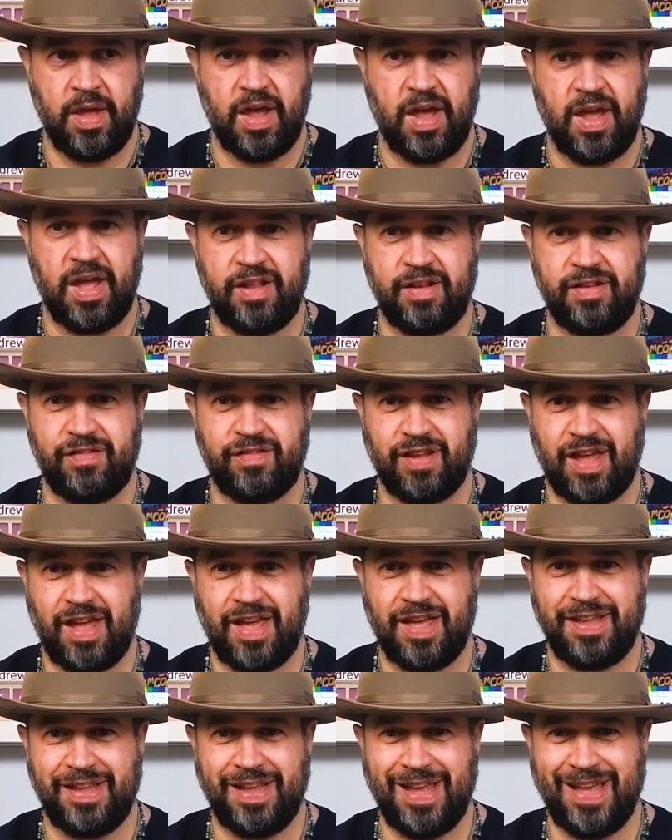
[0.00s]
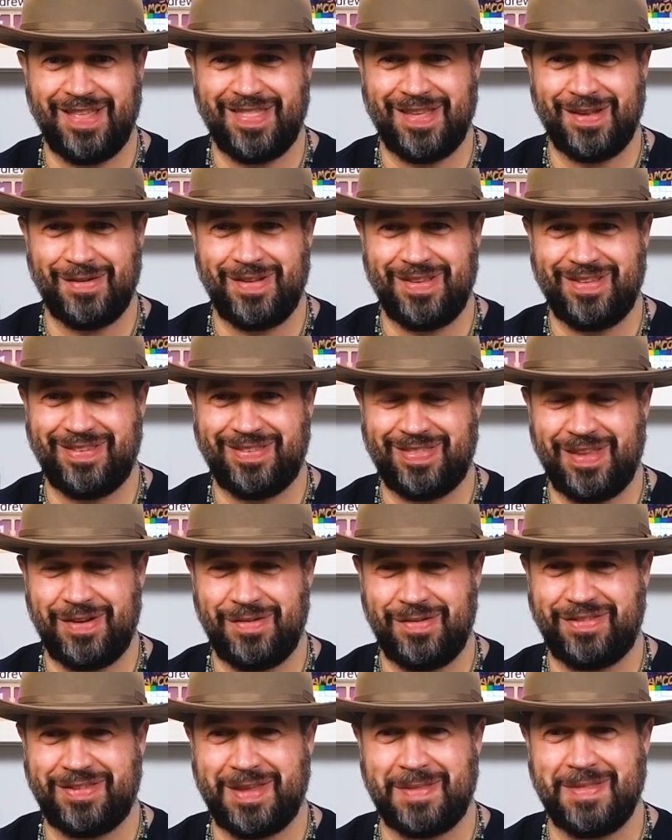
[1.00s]
And there
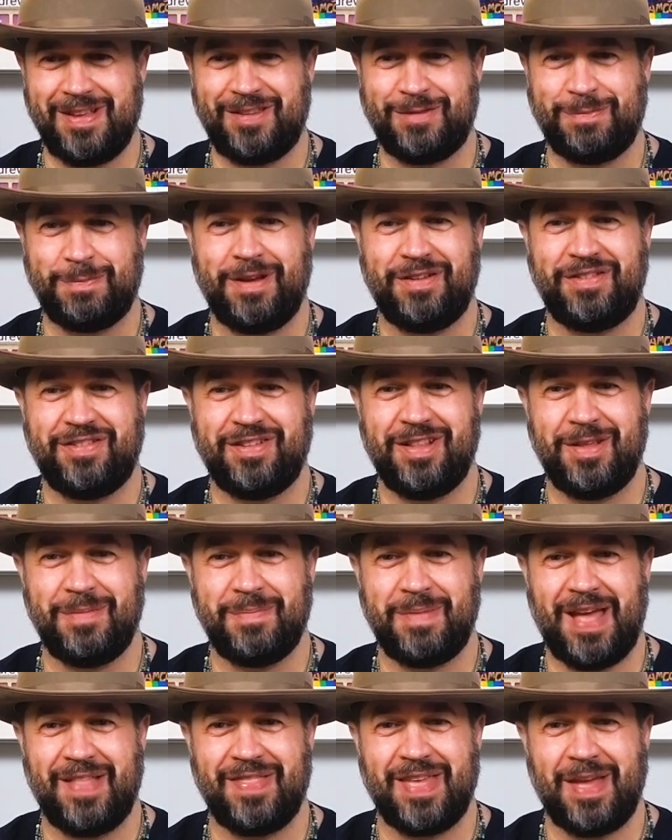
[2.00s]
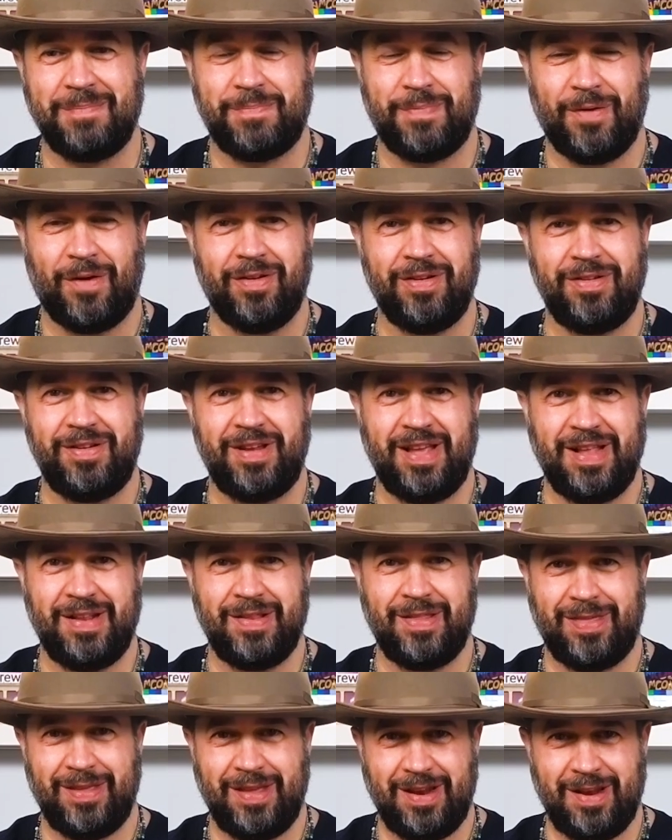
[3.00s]
is something special about that bond in
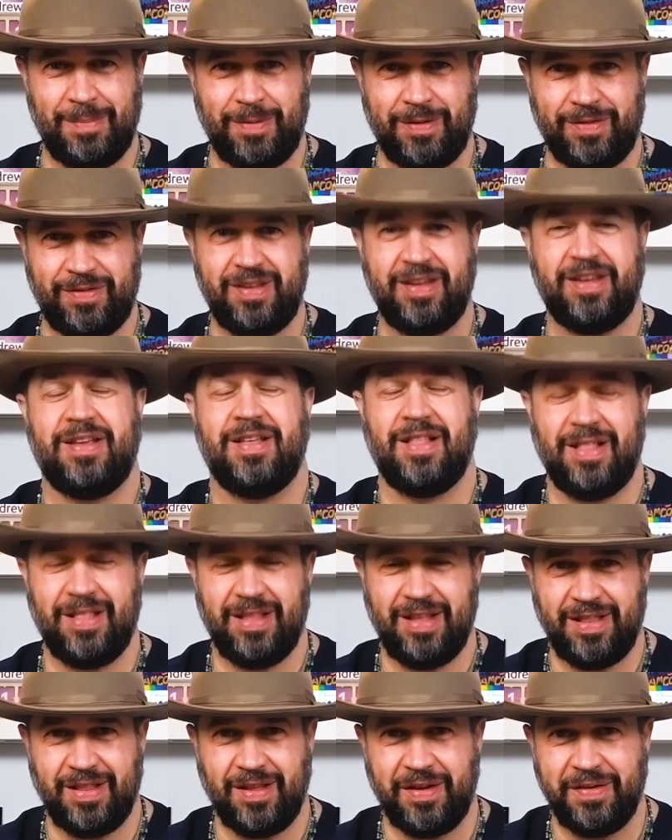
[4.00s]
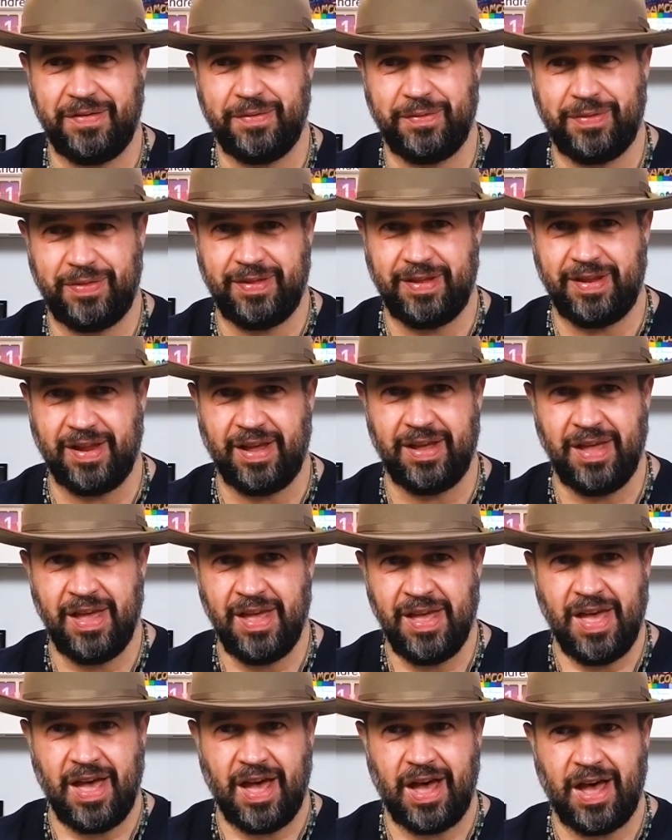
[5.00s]
theatre, particularly local theatre,
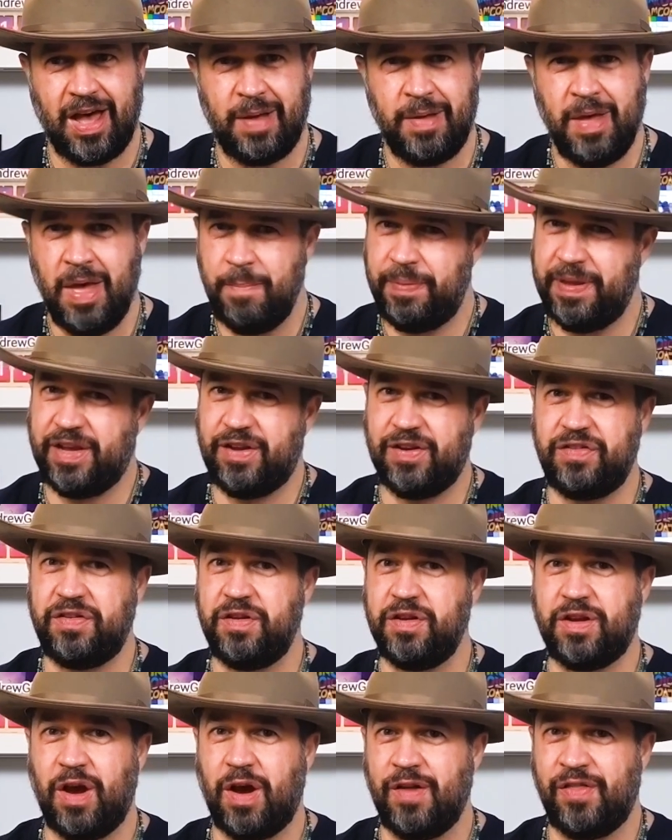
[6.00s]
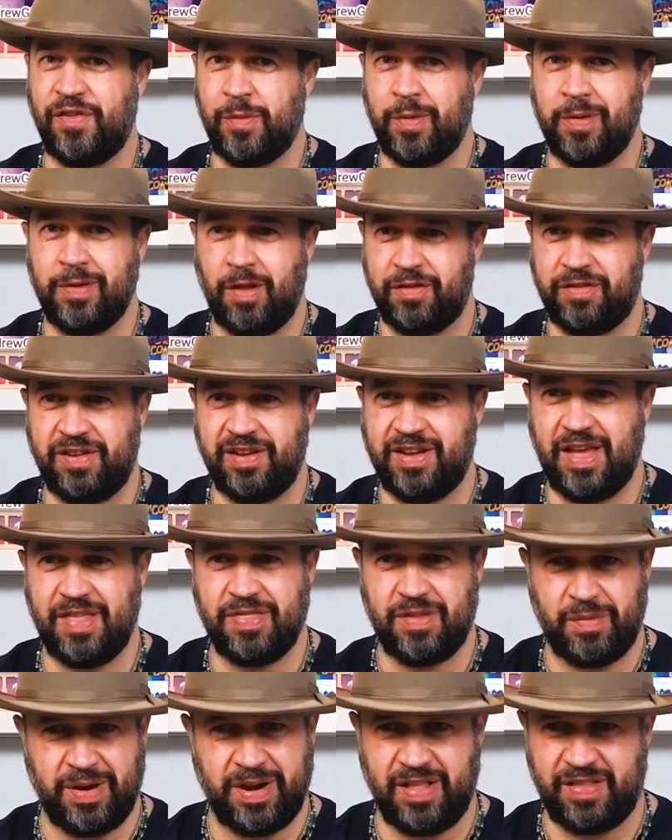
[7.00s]
because you go through a lot
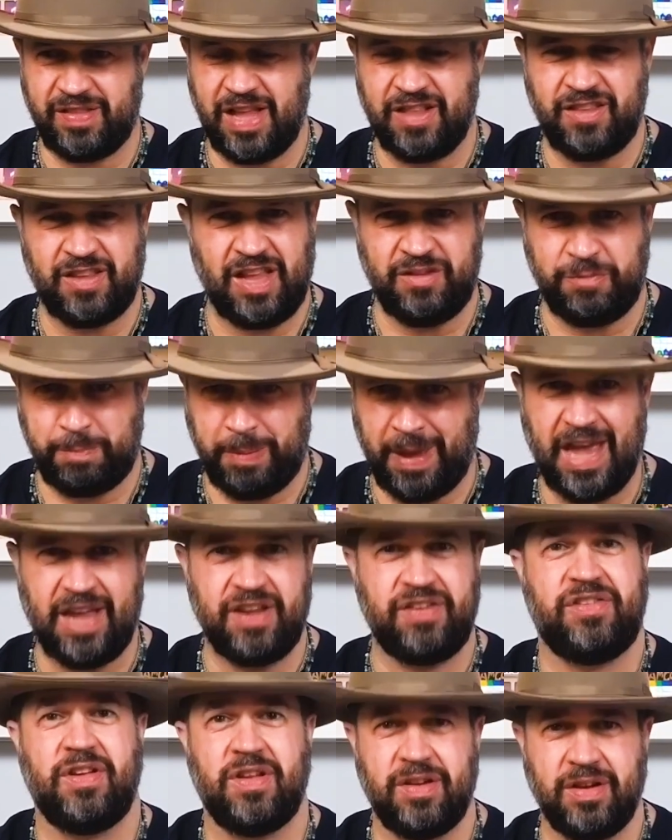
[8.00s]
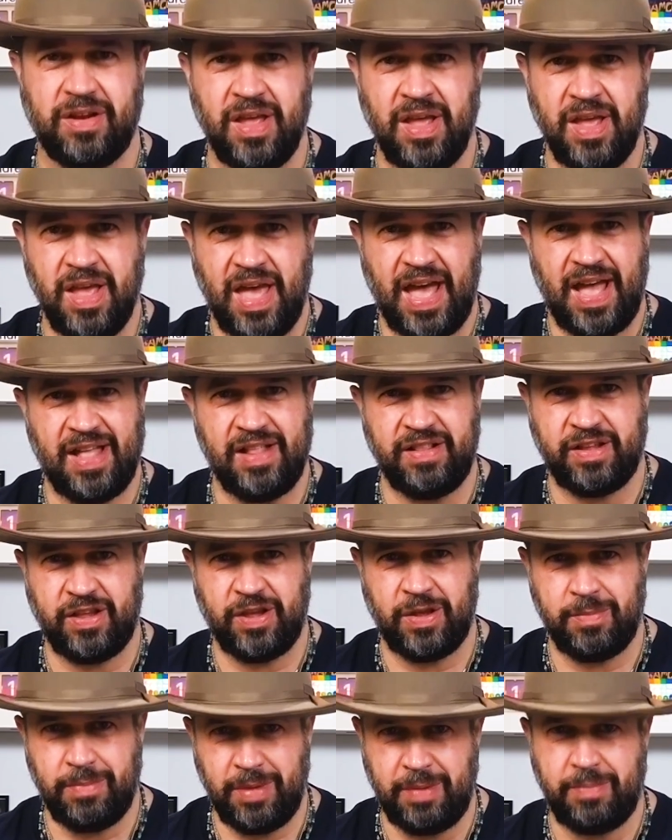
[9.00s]
together, and it's passion and
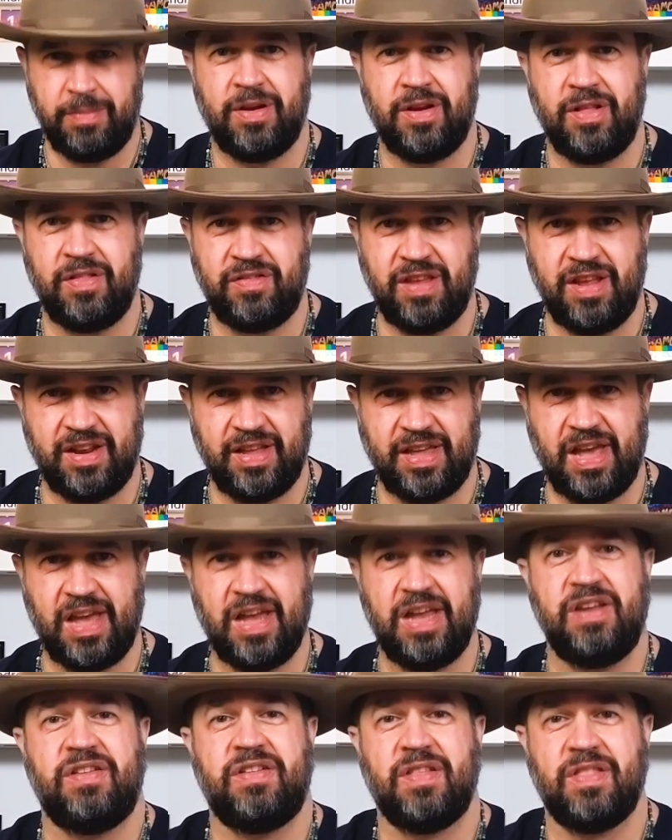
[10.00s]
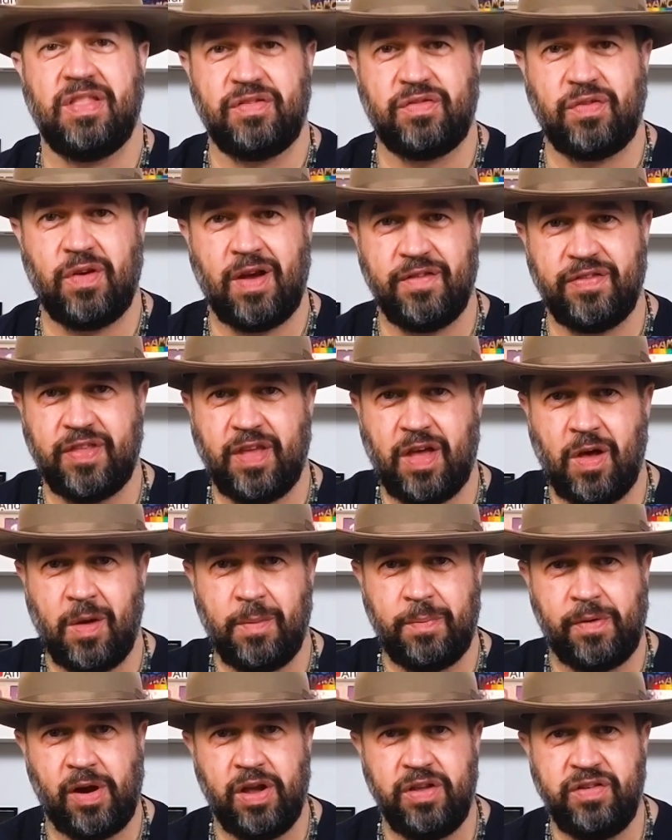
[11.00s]
commitment and dedication that drives the whole
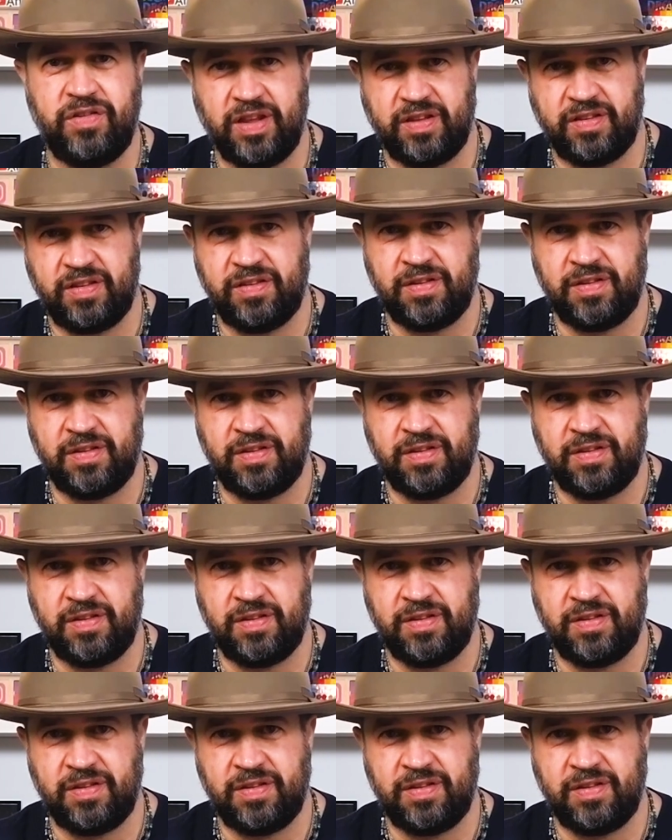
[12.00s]
project, isn't